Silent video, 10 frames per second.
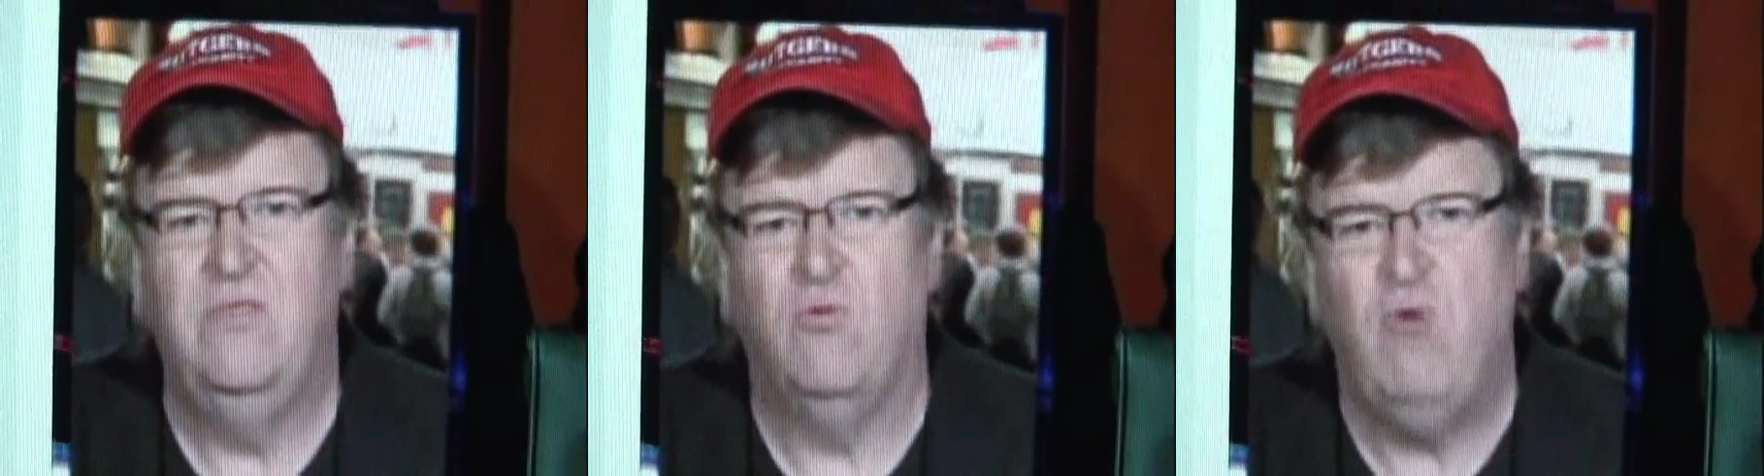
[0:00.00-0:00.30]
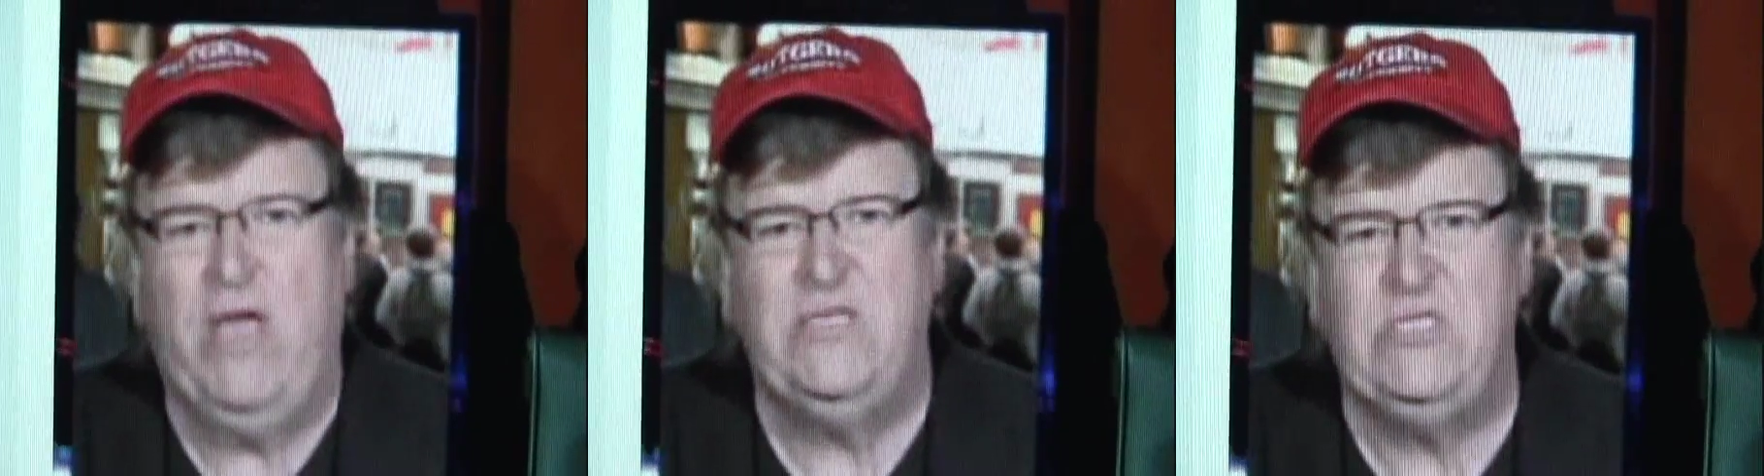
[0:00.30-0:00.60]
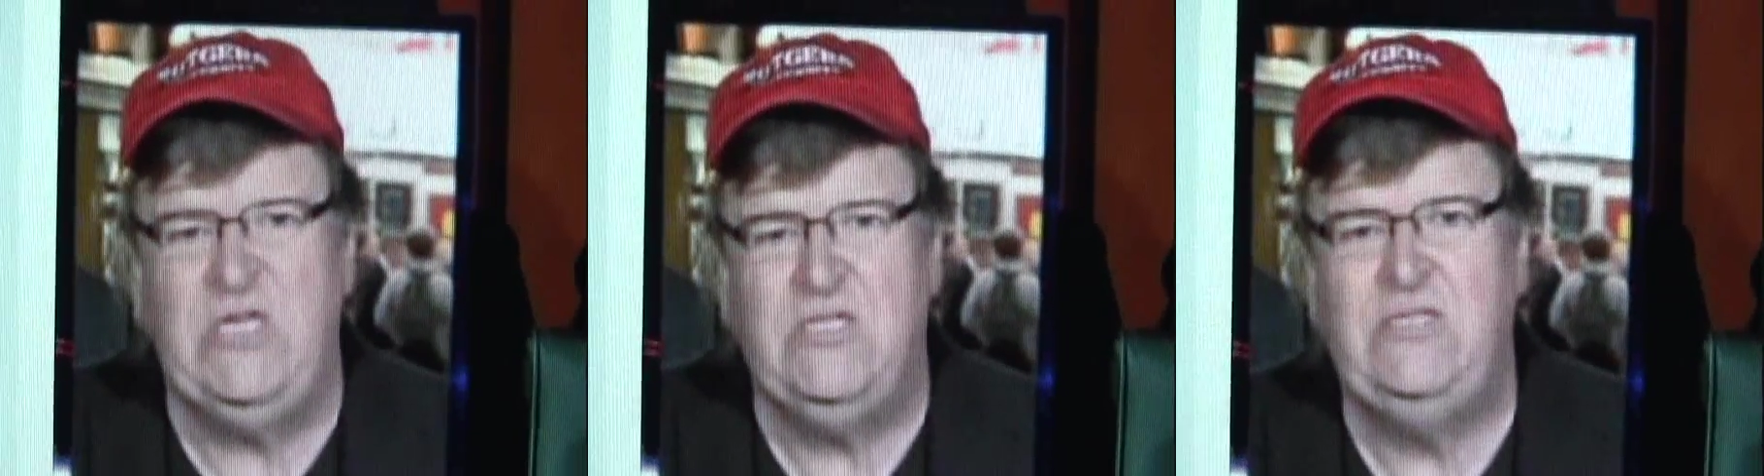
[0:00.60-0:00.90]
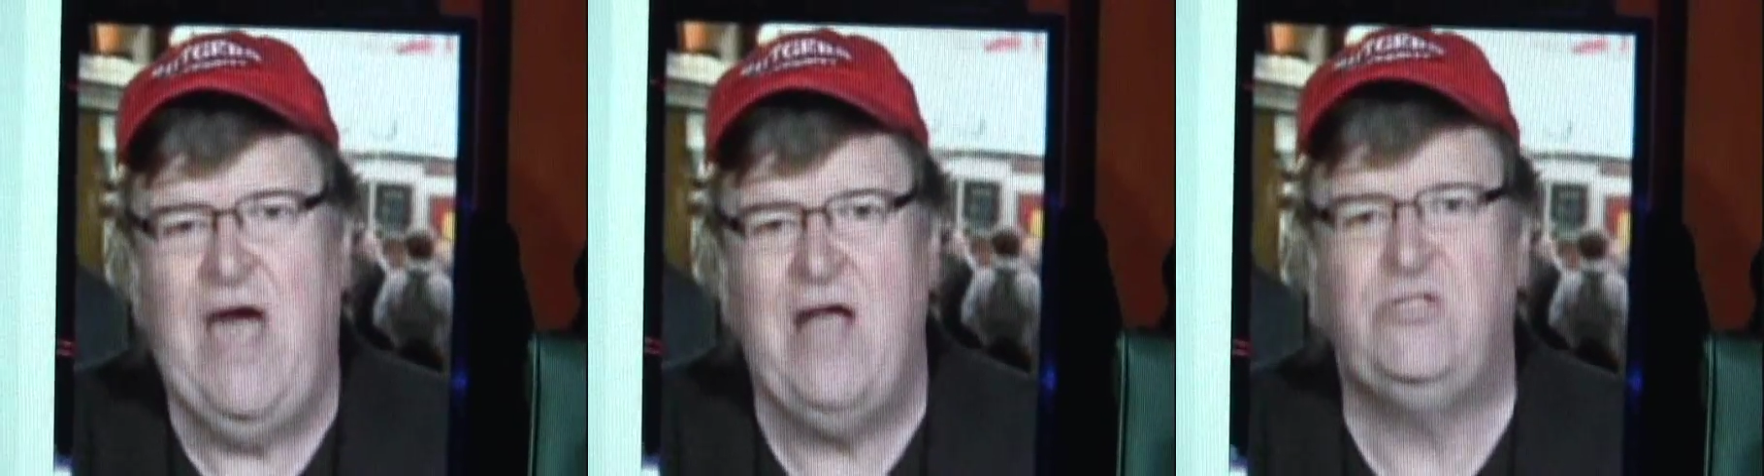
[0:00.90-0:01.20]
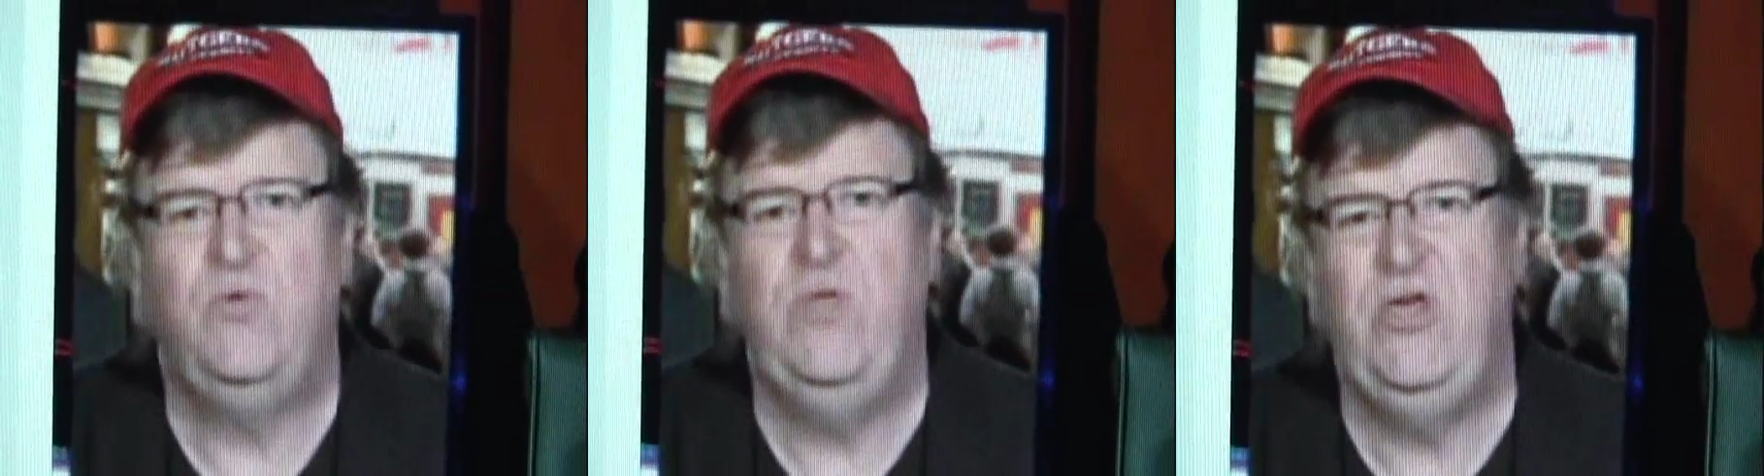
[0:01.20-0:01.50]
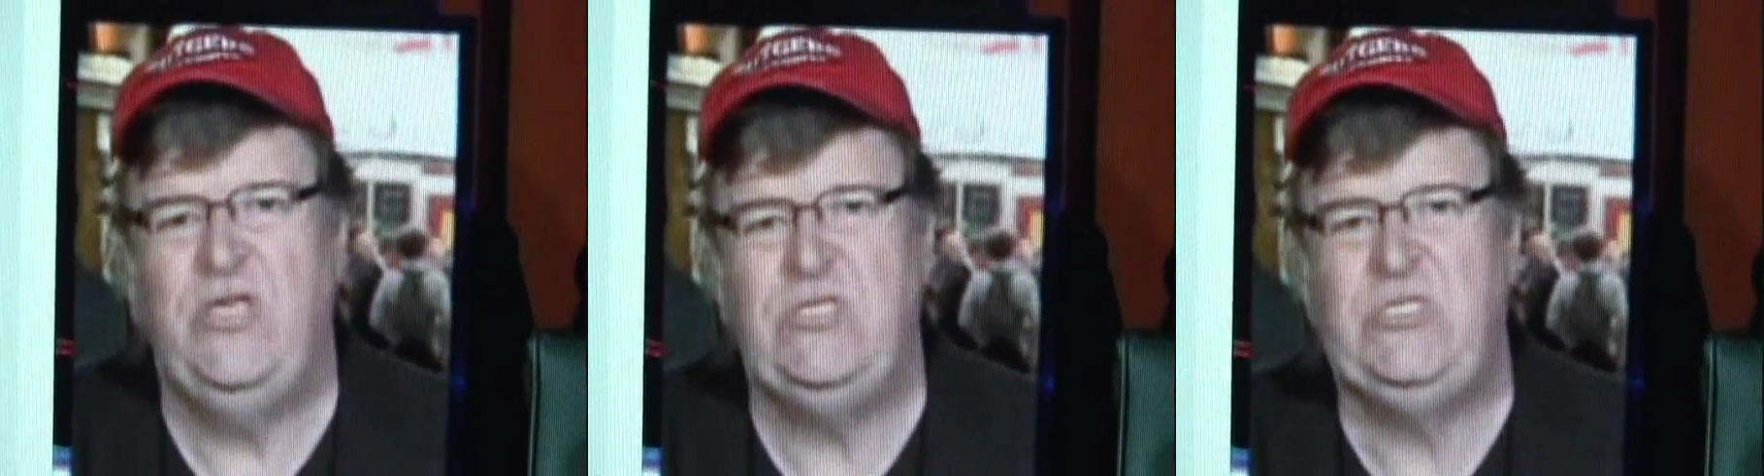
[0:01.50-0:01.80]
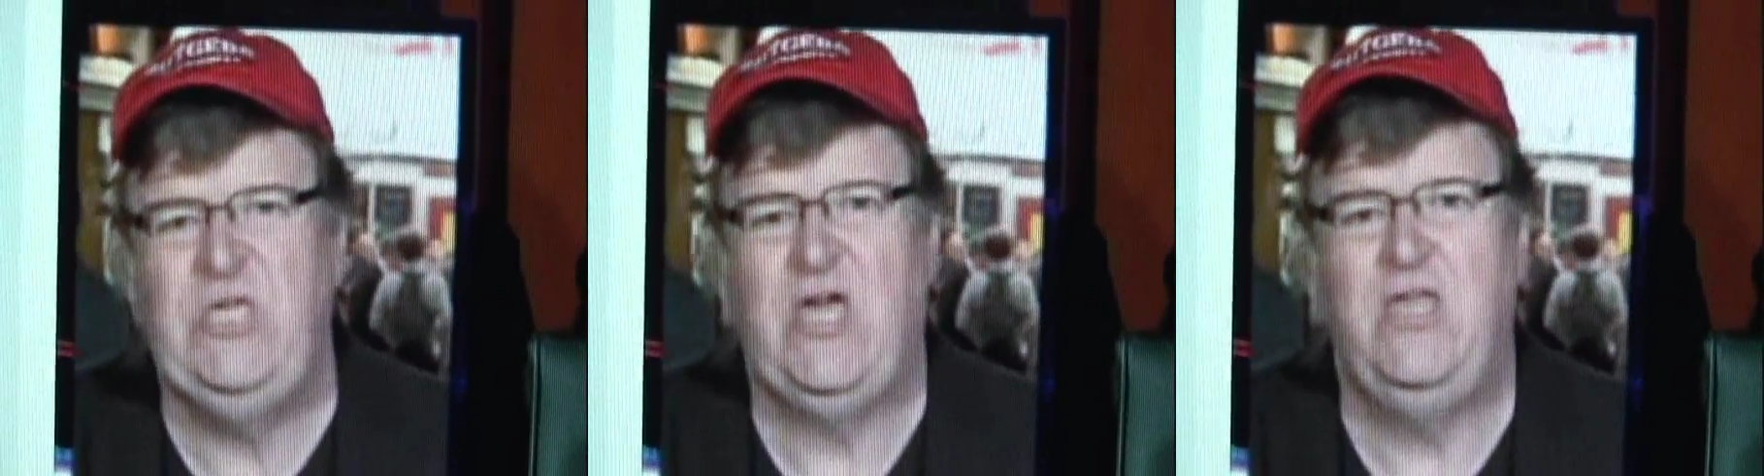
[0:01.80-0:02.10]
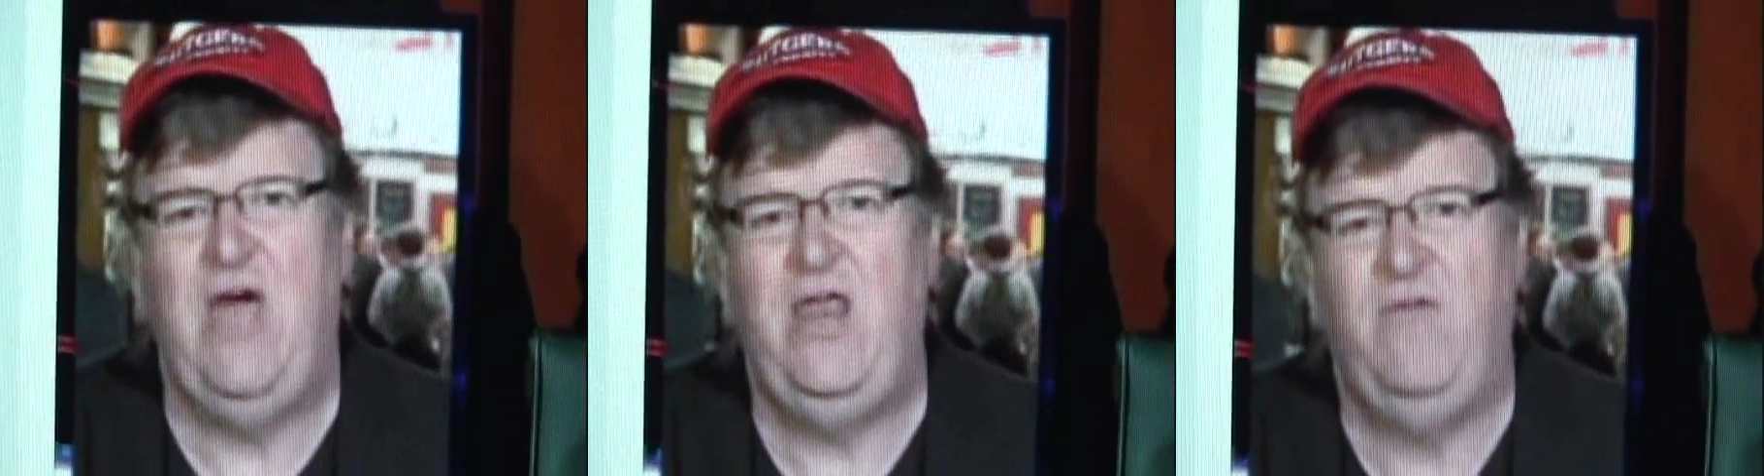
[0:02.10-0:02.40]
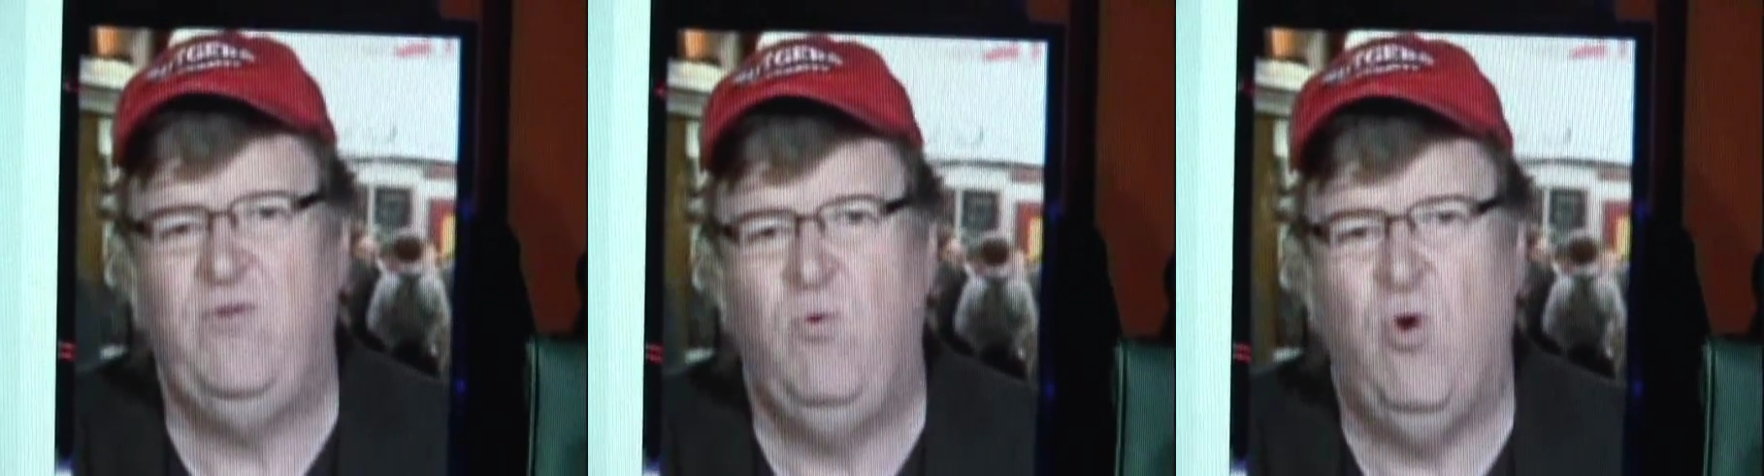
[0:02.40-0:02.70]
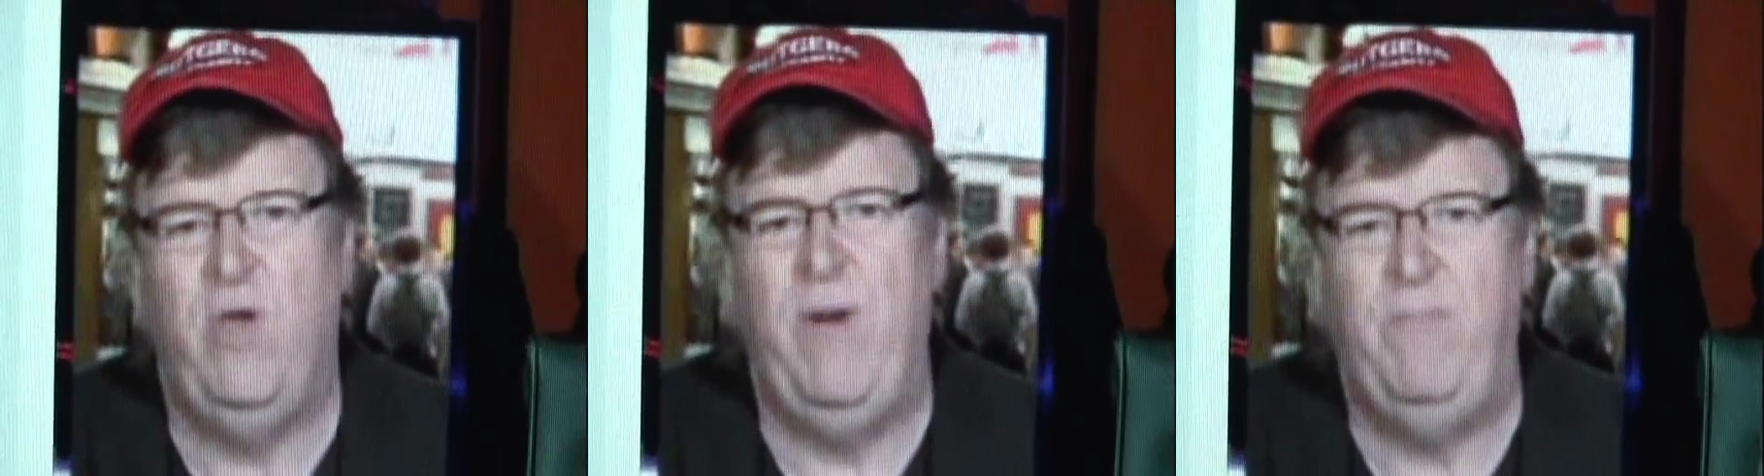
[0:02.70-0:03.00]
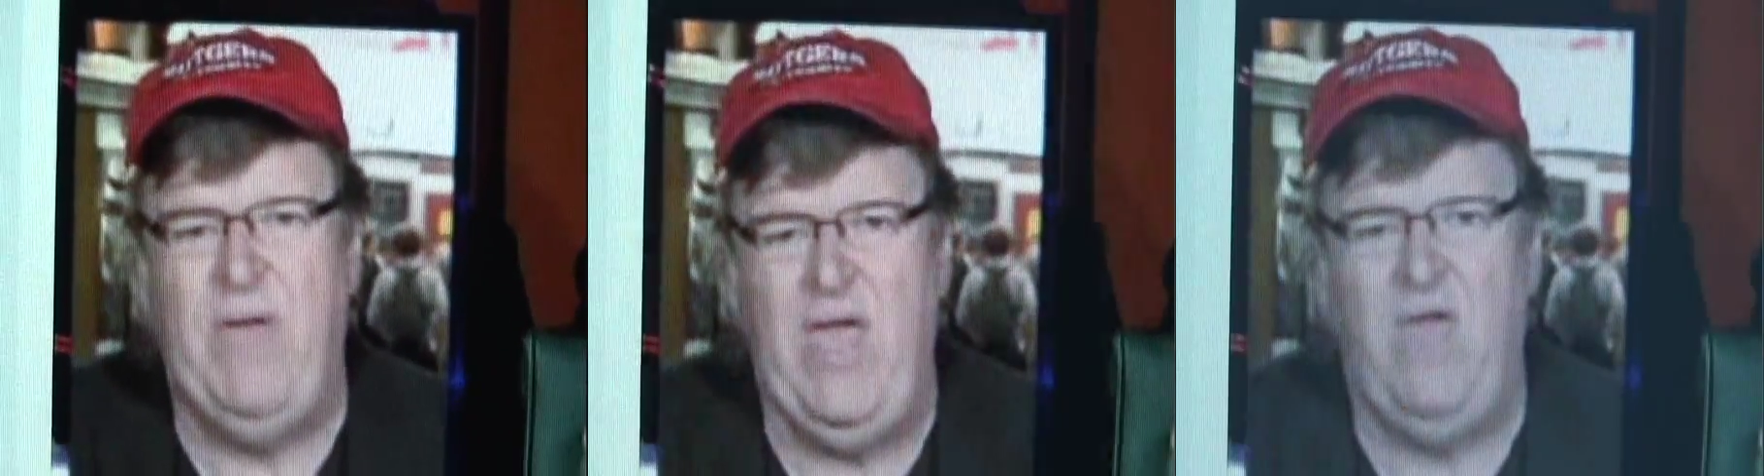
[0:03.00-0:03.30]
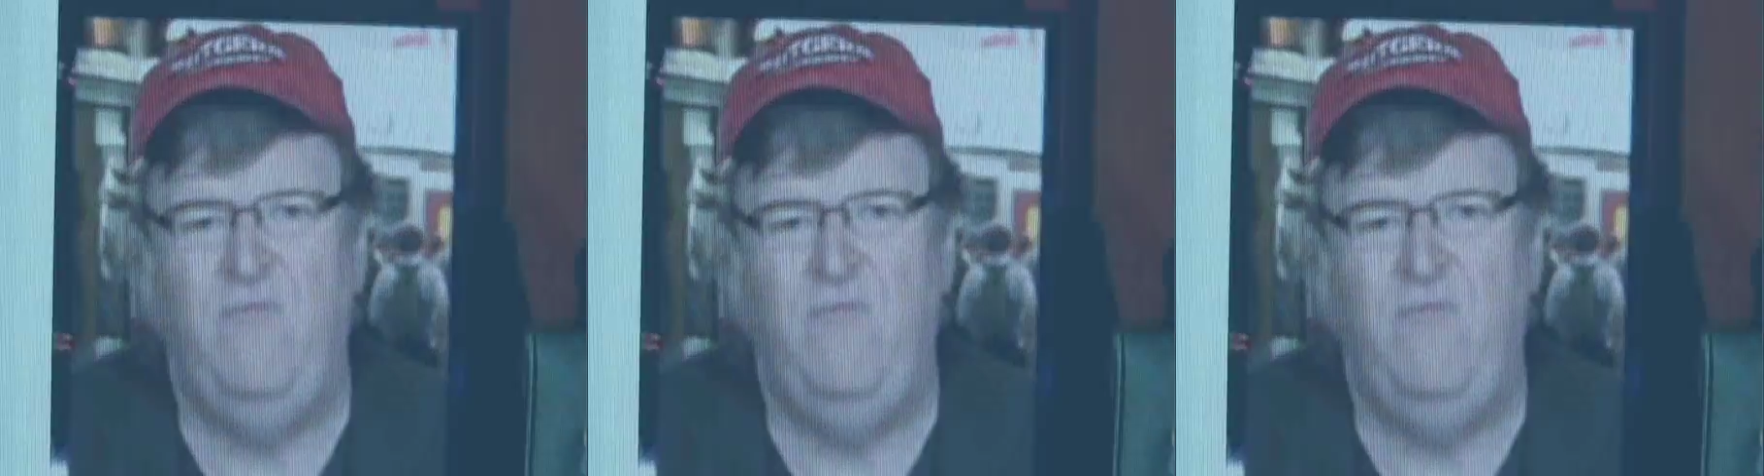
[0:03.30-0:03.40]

the right to see a doctor when you get sick and not have to worry about paying